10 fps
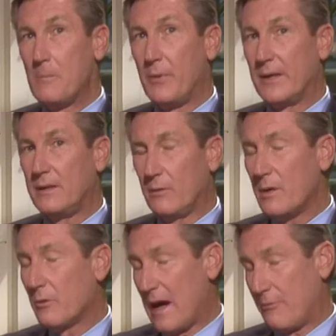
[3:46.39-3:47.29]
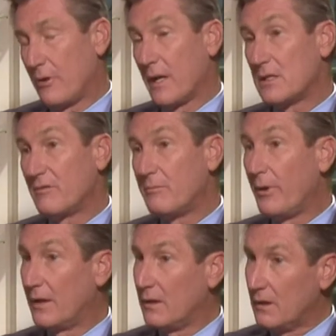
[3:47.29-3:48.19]
But yeah, we were apprehensive,
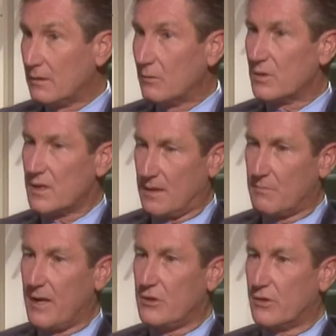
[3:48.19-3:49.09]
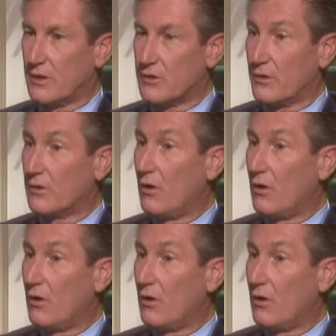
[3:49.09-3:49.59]
but it was not a major concern.